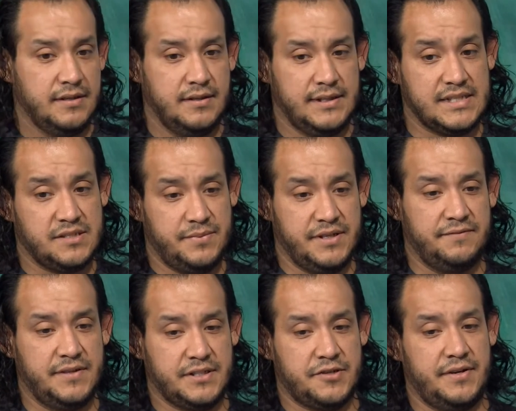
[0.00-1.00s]
that's a big
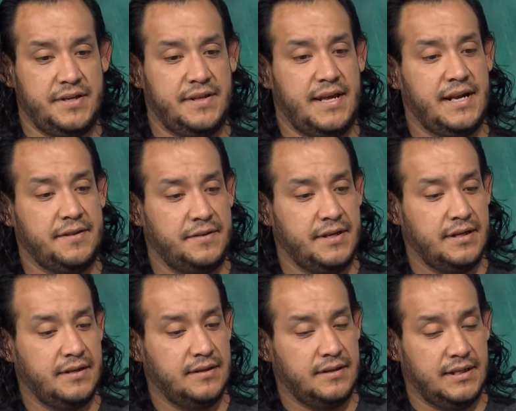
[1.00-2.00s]
victory that I
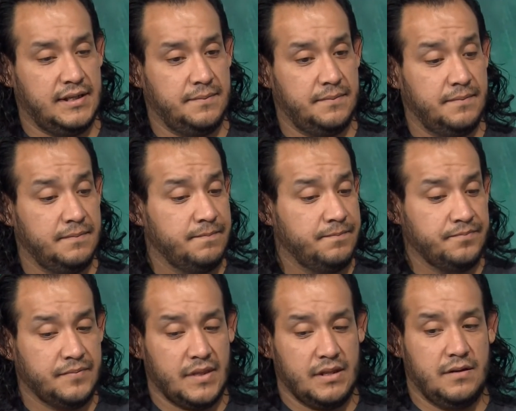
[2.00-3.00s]
think
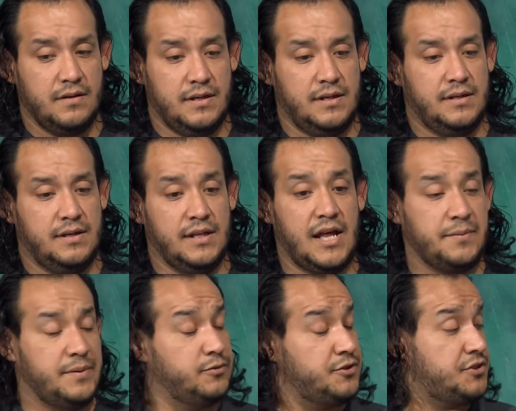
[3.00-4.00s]
a lot of
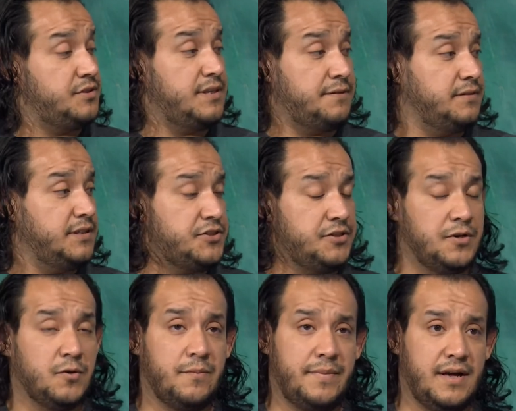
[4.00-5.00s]
people definitely should
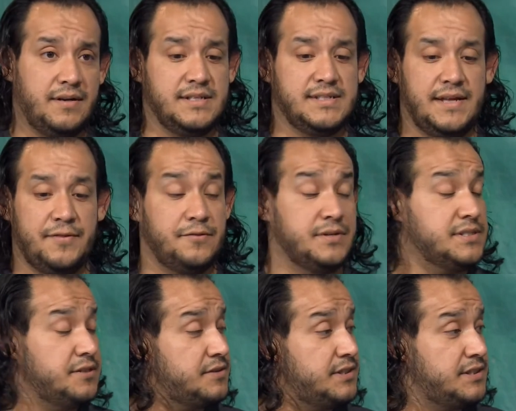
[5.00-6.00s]
know about, is that there is
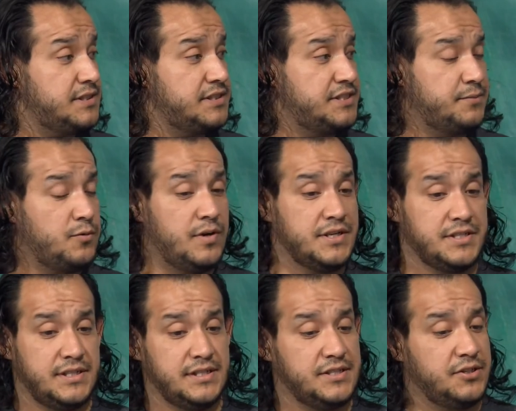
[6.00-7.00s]
no citizenship
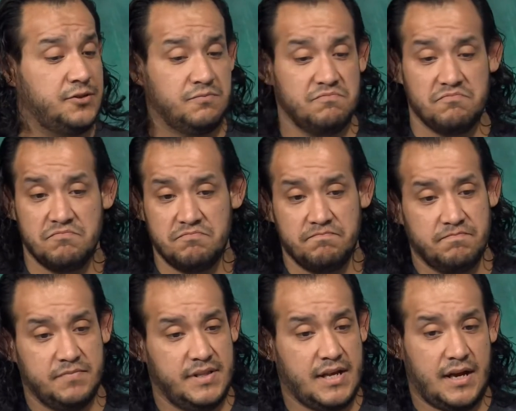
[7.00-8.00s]
question. And so
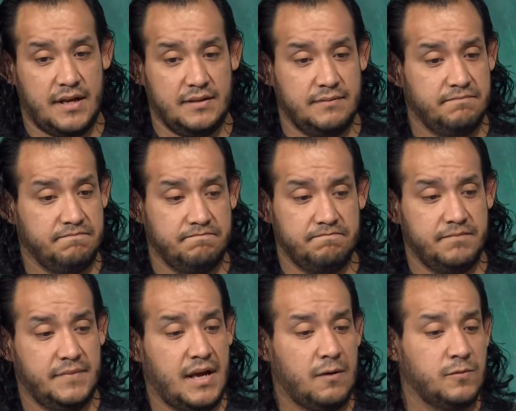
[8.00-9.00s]
not
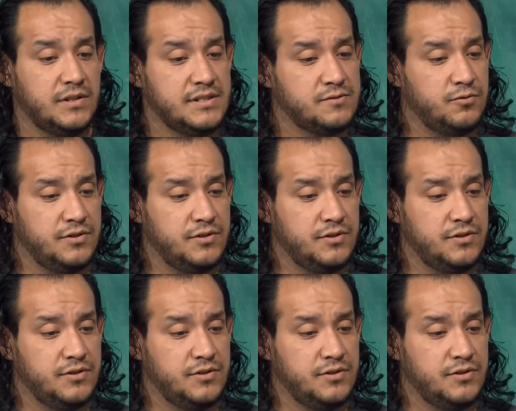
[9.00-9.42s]
once will